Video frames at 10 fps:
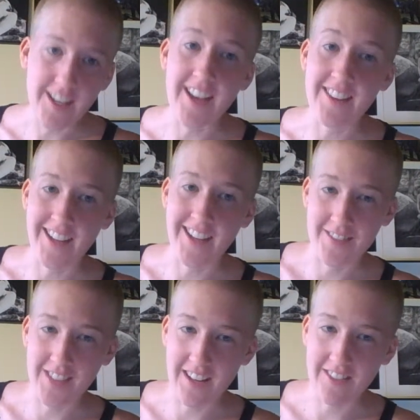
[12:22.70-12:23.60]
I think I
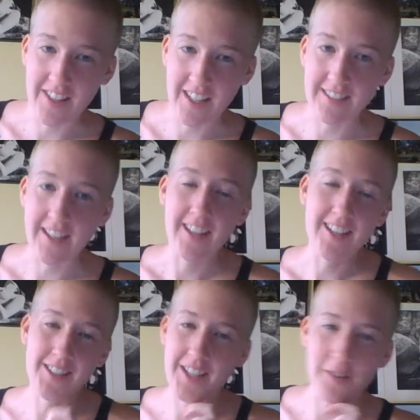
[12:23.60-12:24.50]
have said everything.
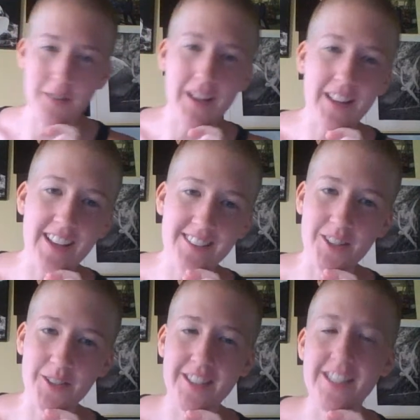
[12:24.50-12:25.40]
Because like one of my last
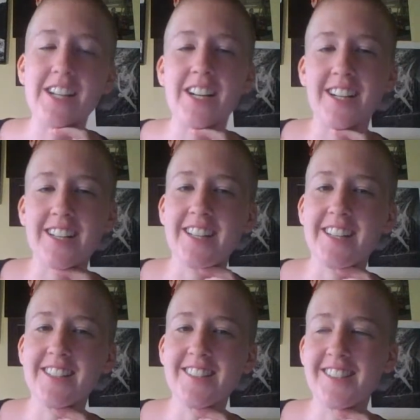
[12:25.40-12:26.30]
notes in here
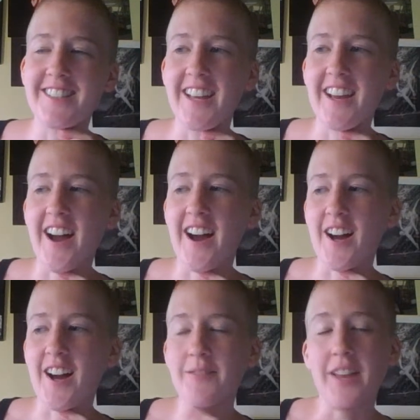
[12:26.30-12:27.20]
is
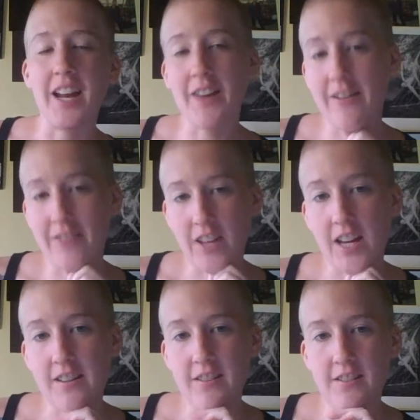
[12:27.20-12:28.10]
that I have
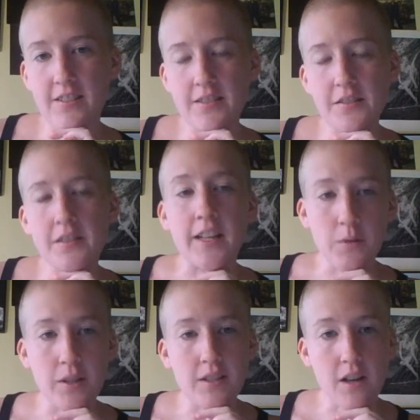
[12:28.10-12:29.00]
that next
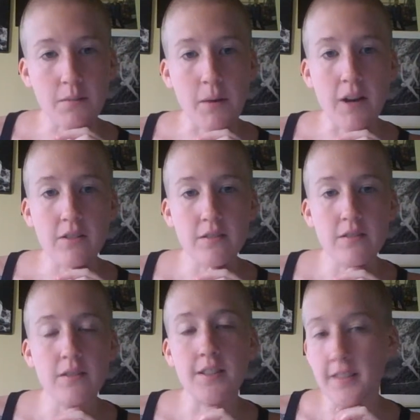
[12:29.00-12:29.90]
week's talks about
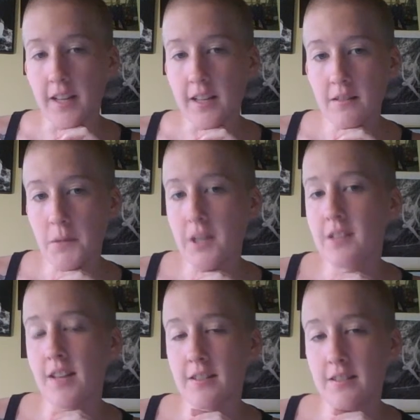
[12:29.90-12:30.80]
consent,
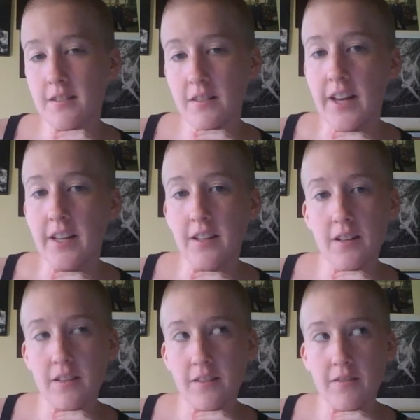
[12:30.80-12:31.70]
because that's like
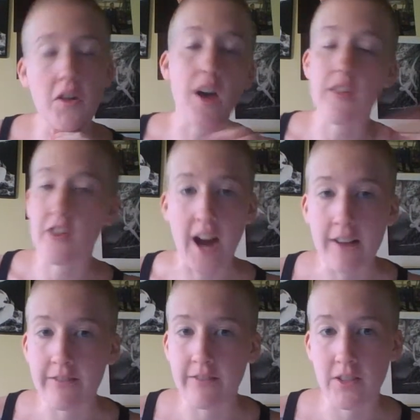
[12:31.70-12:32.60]
the other
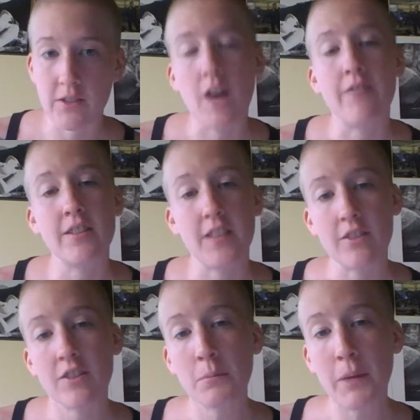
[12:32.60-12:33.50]
half of this
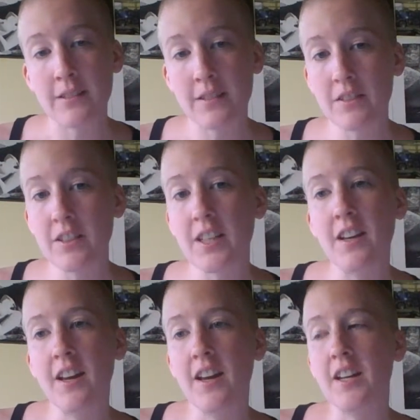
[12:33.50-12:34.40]
conversation, basically,
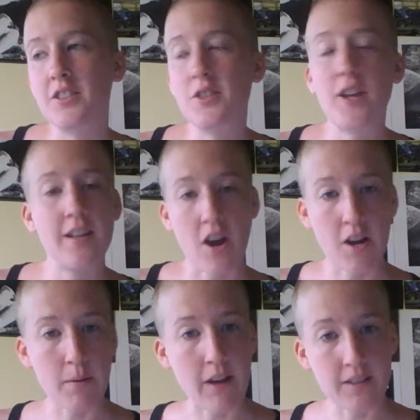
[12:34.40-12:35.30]
because you can't talk
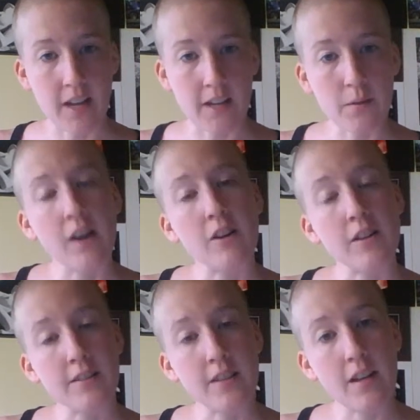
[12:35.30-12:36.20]
about sex without
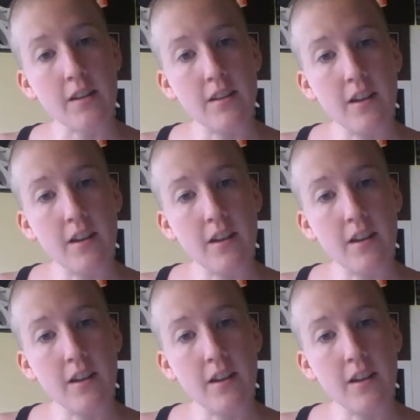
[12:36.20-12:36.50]
consent.